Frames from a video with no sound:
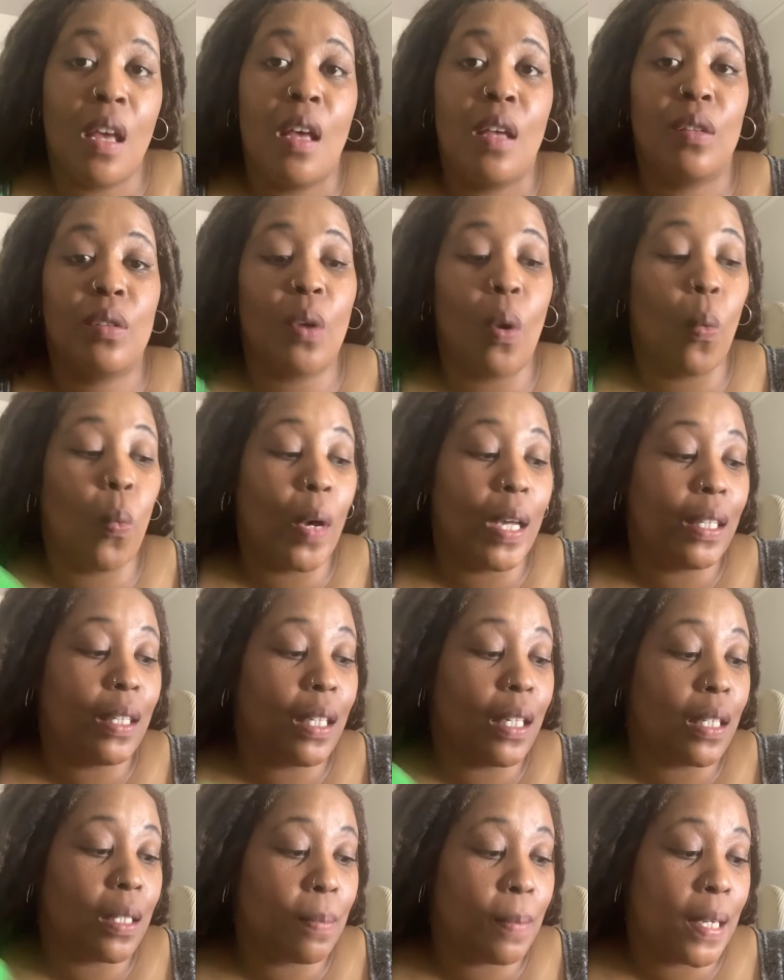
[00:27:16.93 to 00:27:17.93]
So what
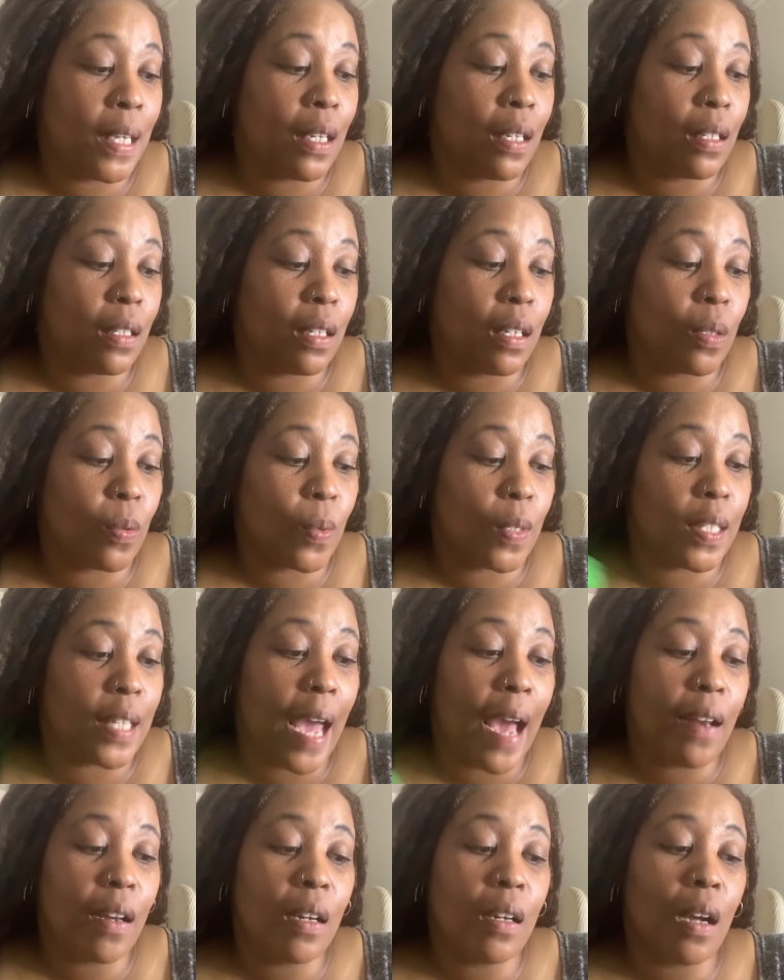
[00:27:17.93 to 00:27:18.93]
this means is when
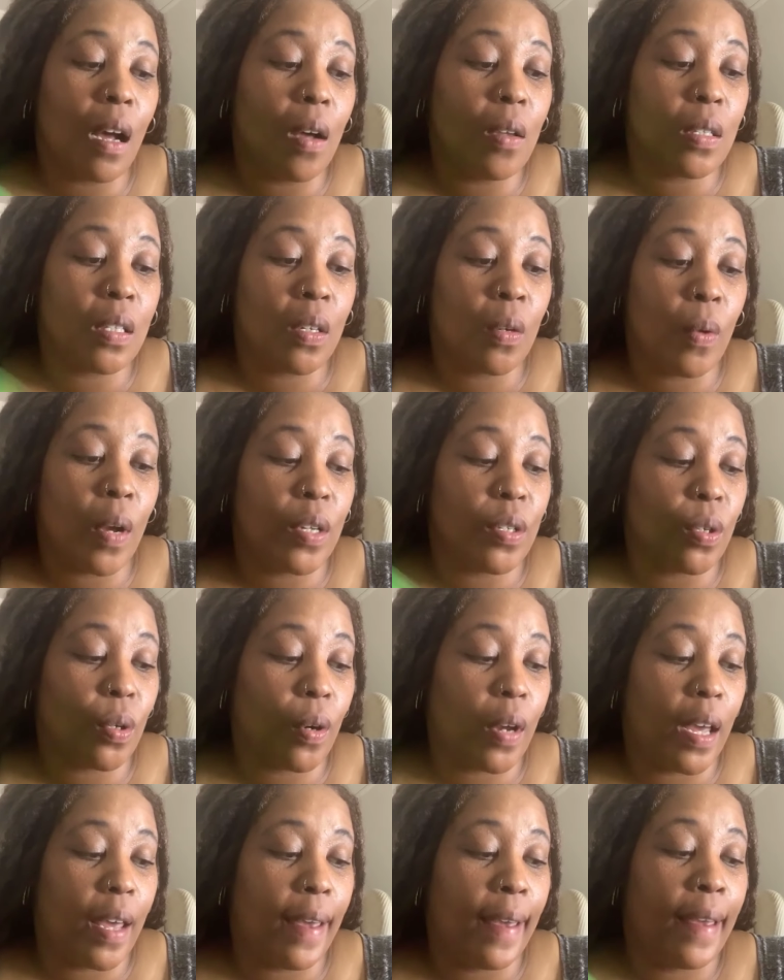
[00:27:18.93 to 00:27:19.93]
Saturn goes into
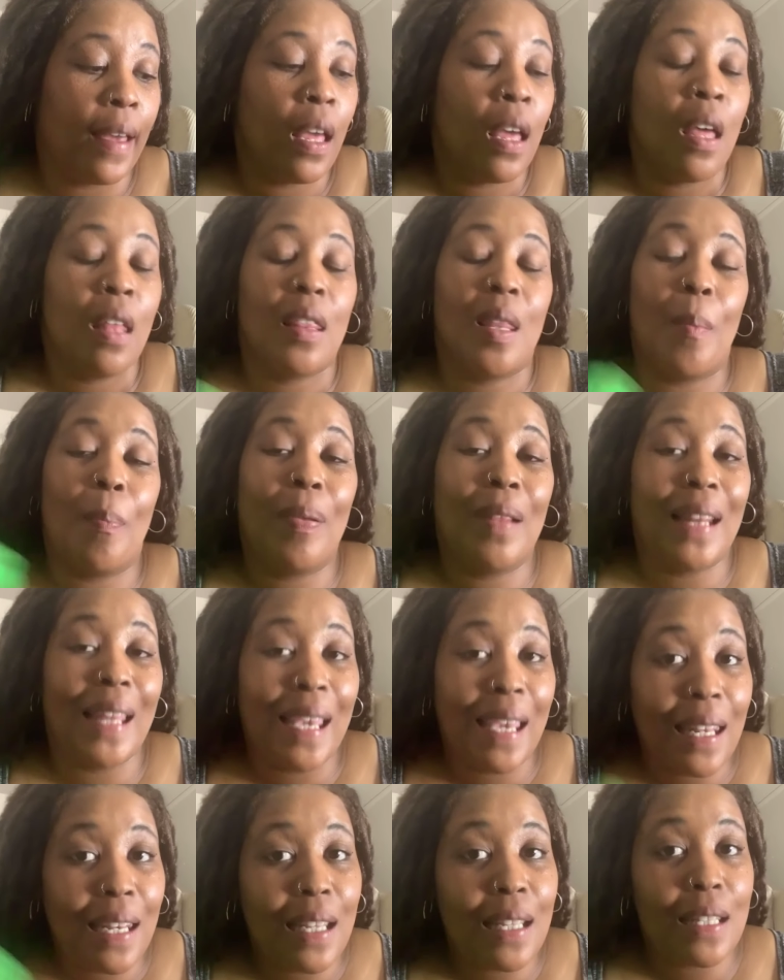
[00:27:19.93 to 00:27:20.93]
retrograde, the
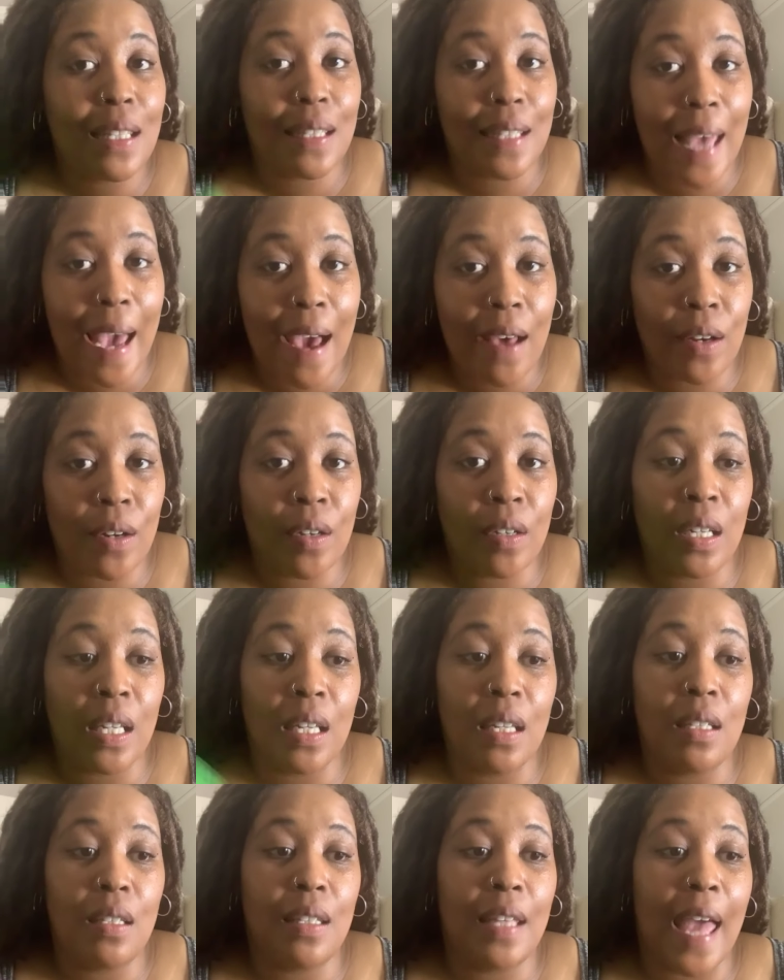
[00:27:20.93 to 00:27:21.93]
planet Saturn
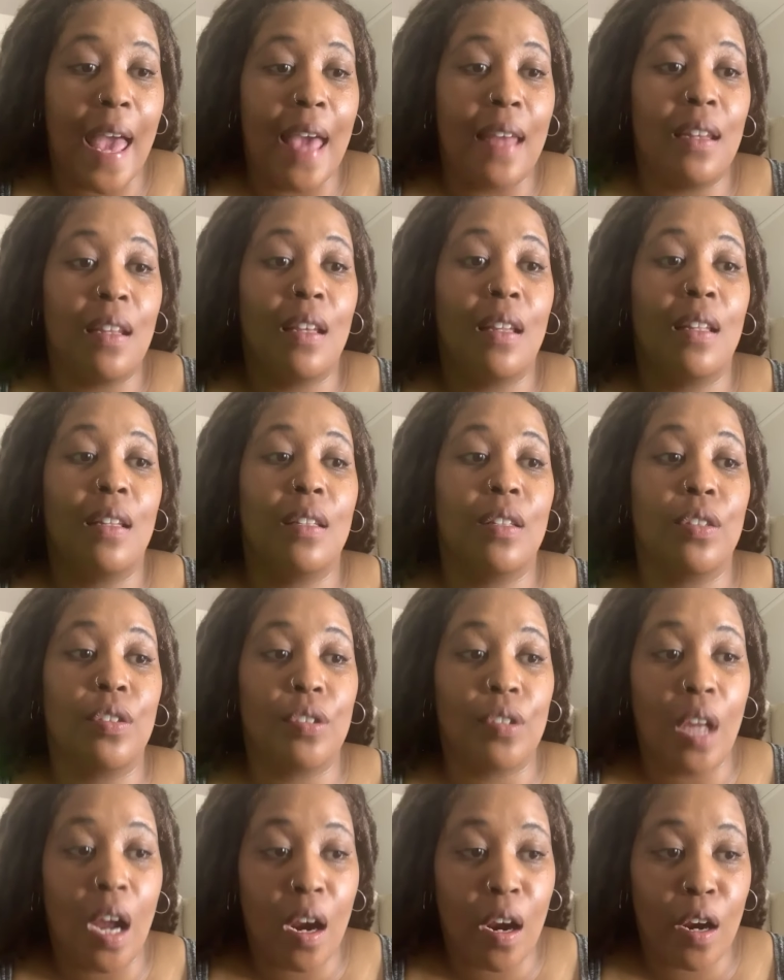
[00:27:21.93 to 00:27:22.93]
is that
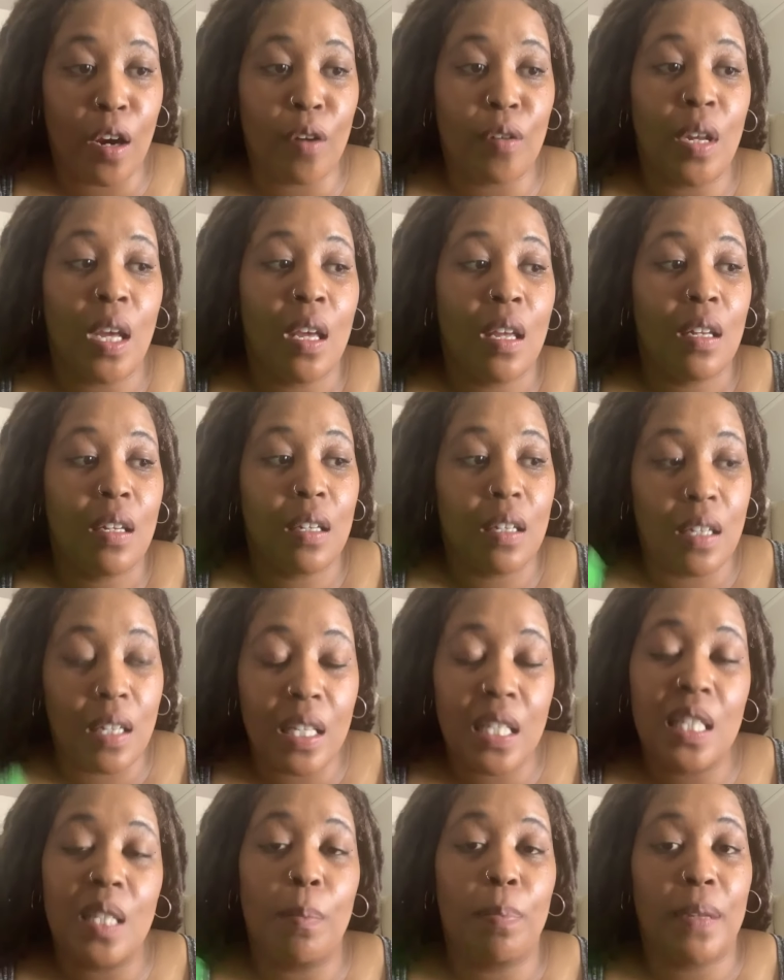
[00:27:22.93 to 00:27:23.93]
stern
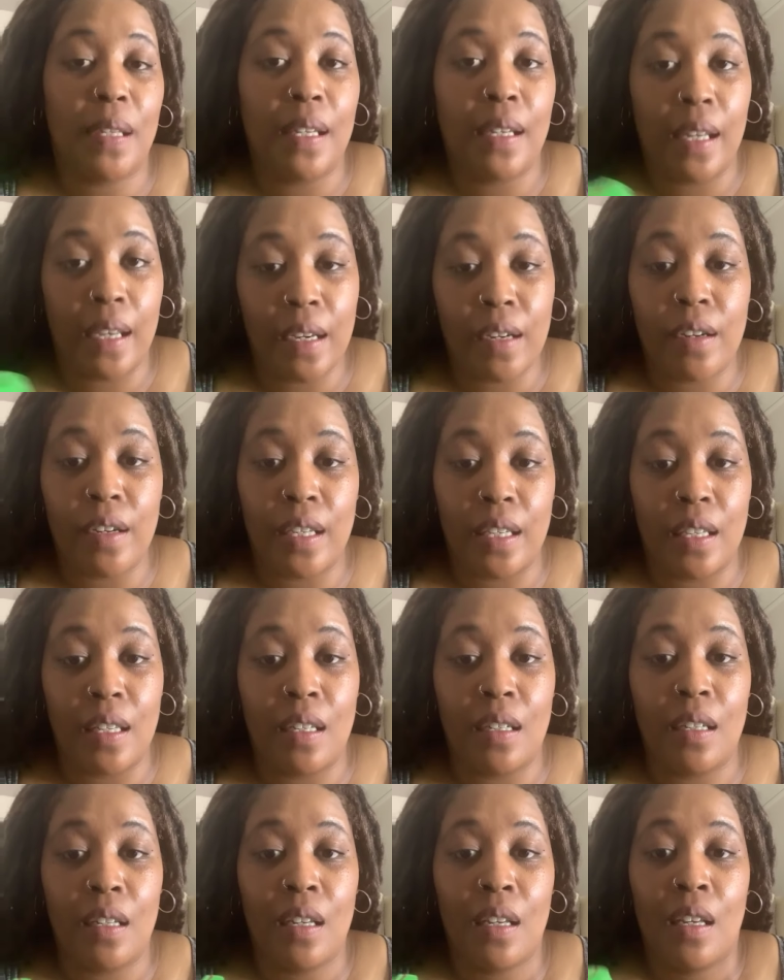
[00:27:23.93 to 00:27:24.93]

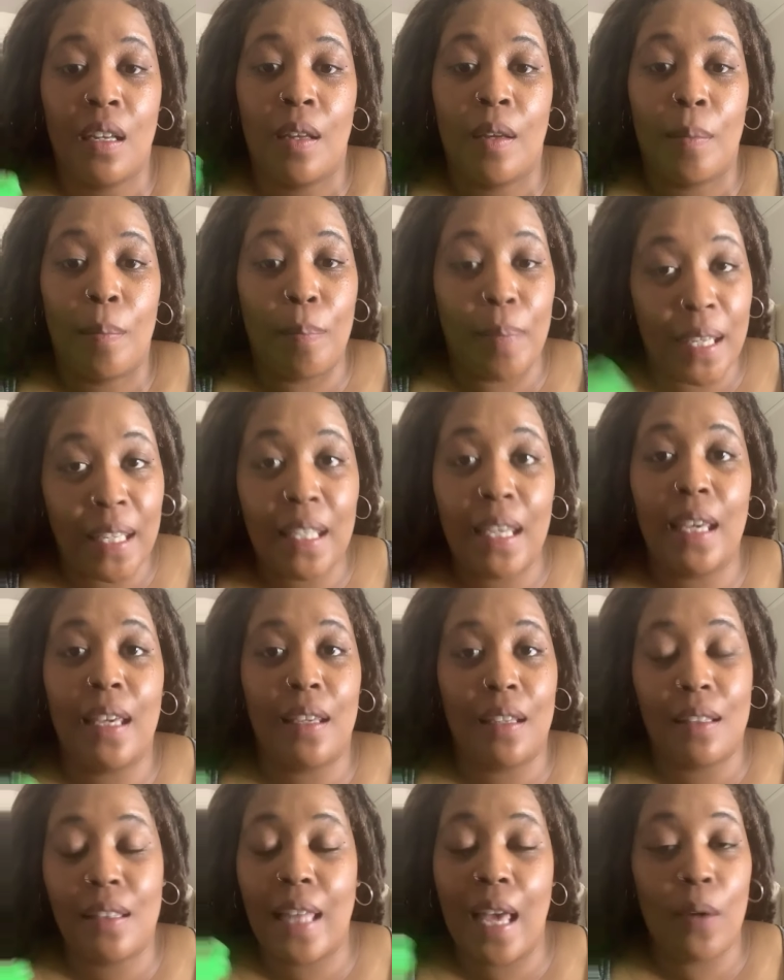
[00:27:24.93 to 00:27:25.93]
disciplinarian
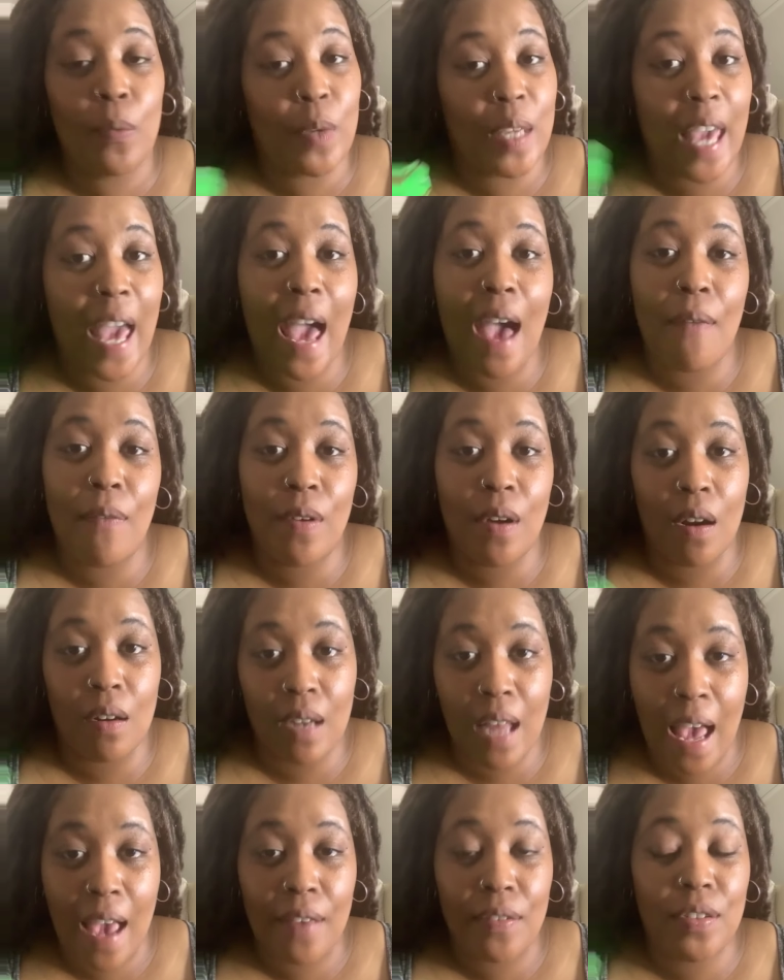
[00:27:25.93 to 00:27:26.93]
being that we have in our
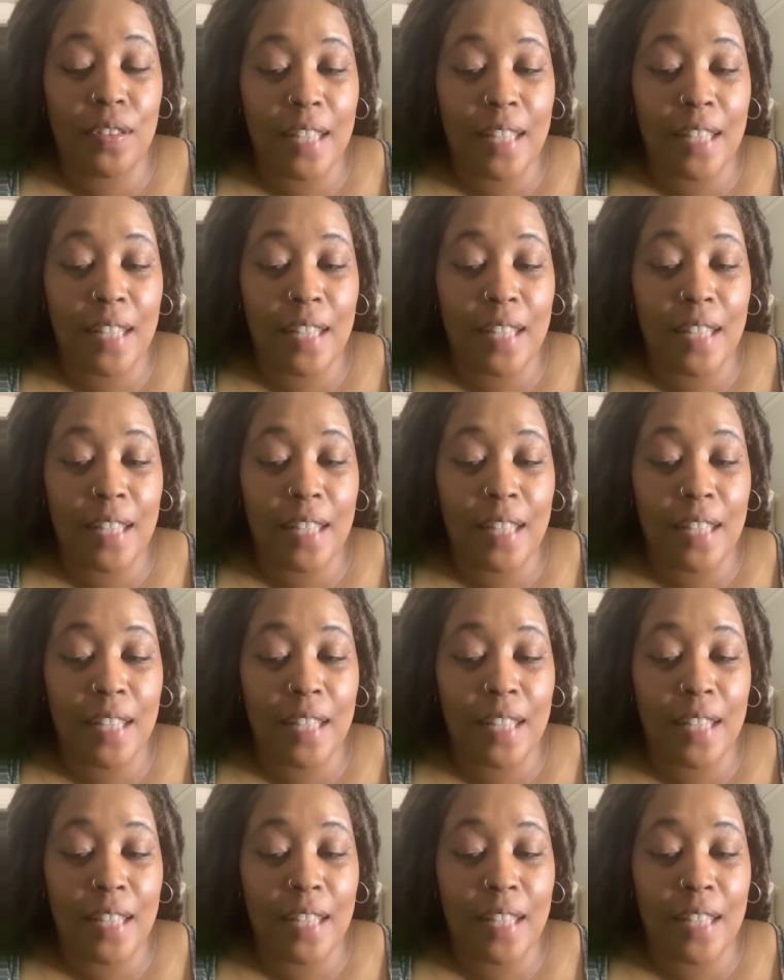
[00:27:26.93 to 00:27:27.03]
life.